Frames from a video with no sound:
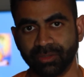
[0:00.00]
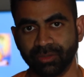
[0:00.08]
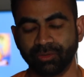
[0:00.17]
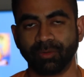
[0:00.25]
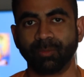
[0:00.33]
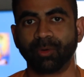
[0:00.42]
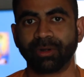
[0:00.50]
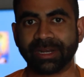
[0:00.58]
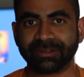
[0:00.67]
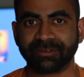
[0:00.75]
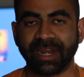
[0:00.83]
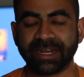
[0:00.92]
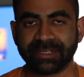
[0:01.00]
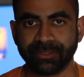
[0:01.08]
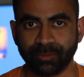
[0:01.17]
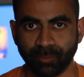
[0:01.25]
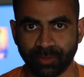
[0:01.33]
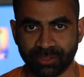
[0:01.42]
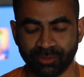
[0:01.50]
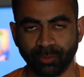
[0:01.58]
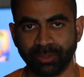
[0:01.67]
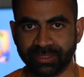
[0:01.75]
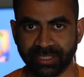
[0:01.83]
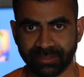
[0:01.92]
You're more attracted towards
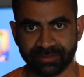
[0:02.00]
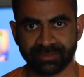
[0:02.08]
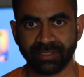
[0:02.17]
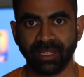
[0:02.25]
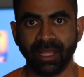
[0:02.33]
doing things.